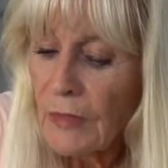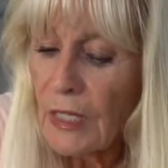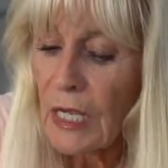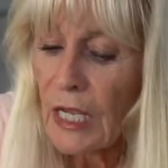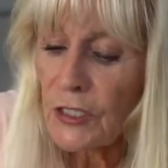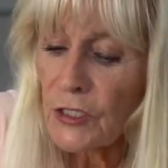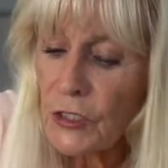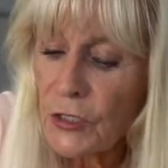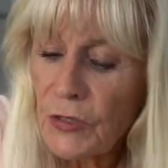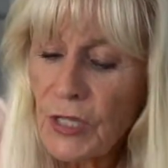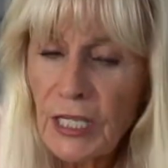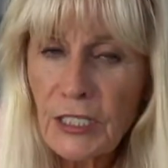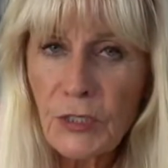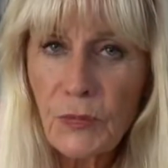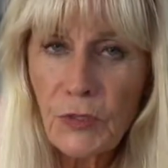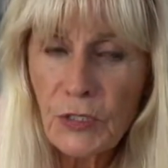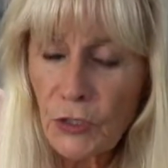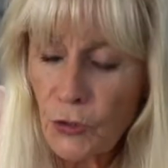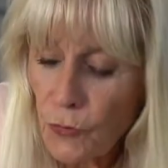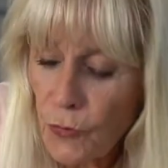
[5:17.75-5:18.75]
And so that's
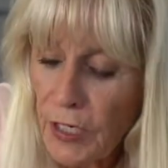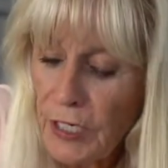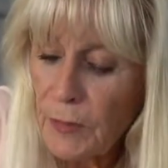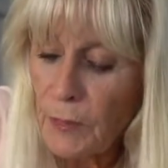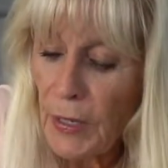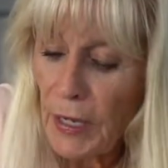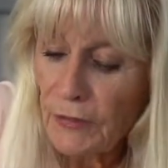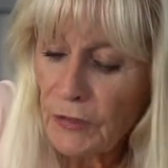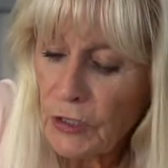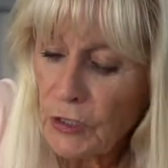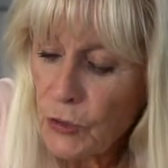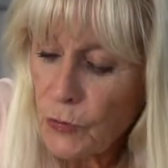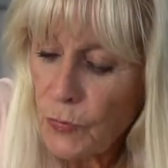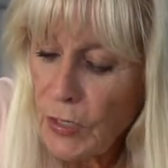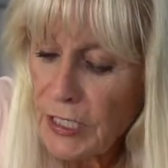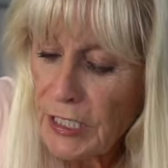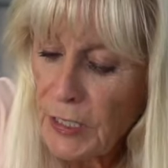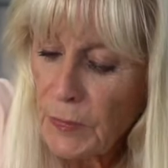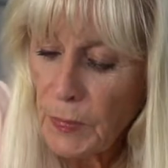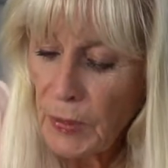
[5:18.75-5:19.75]
what's great about this
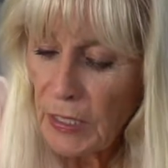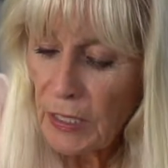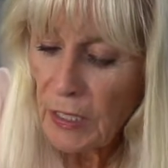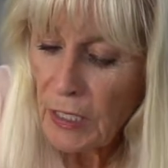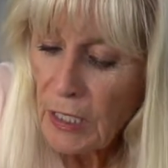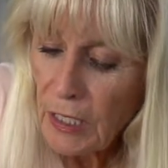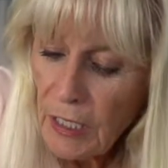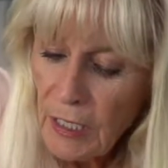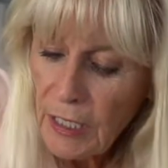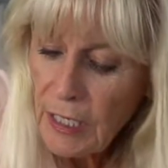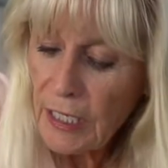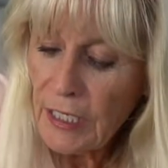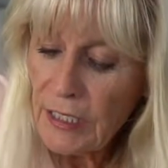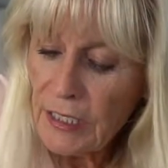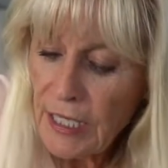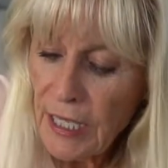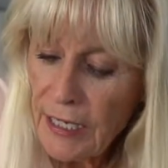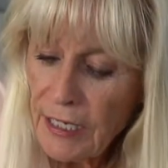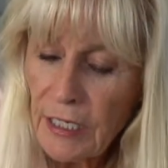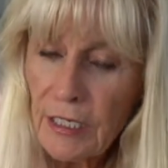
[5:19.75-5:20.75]
recipe, is
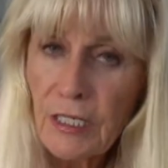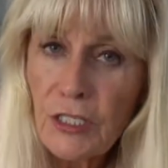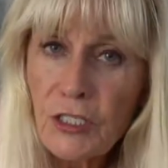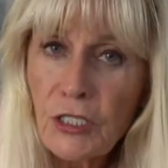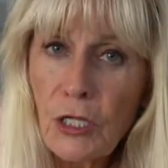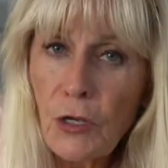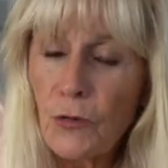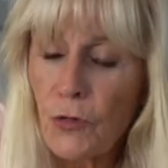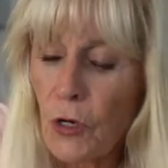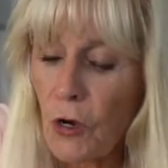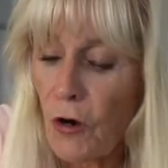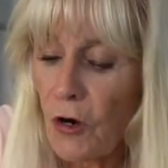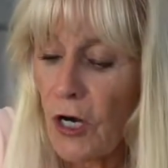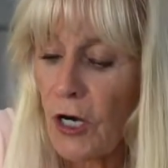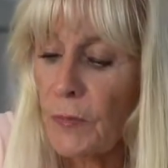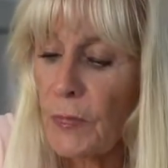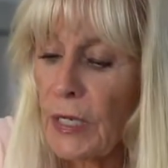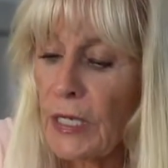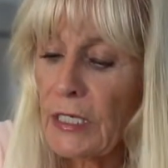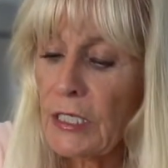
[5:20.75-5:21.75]
that it is low
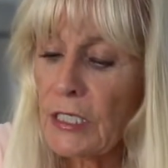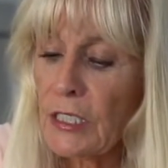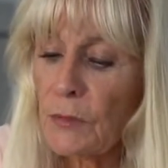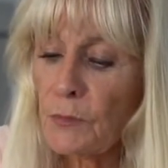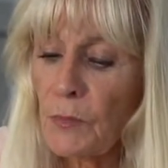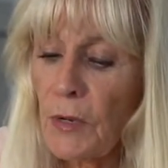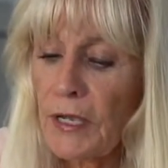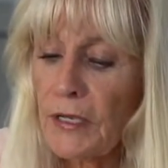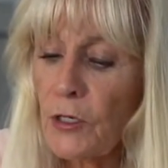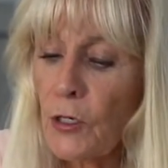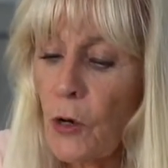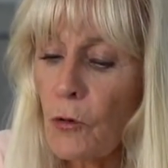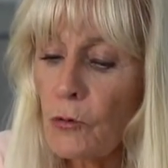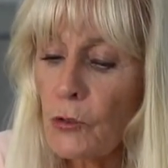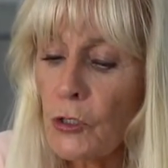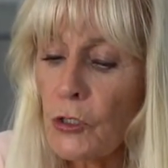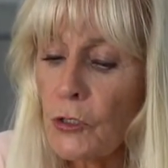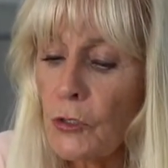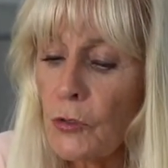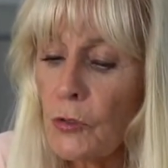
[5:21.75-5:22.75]
carb, and it's my
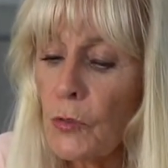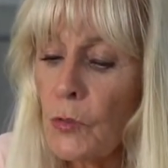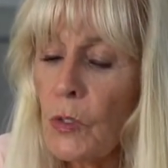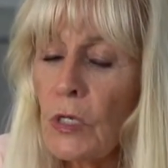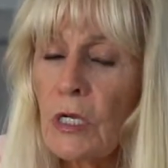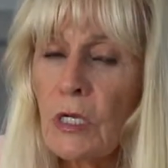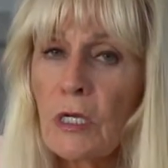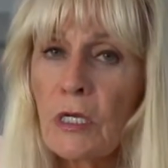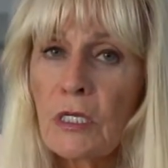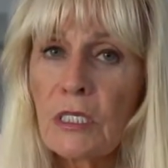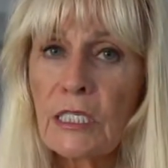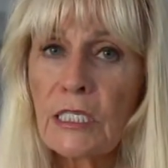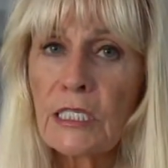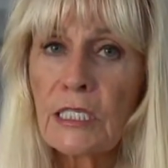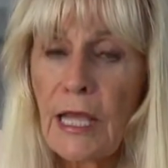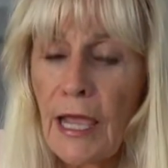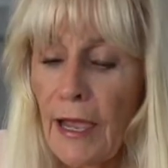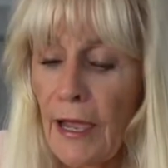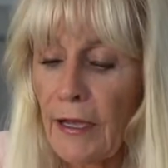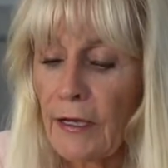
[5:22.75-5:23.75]
go-to
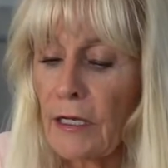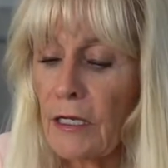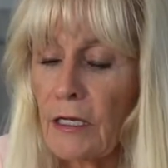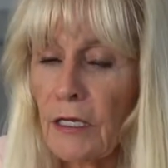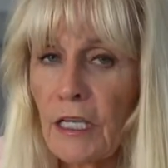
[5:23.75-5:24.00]
snack.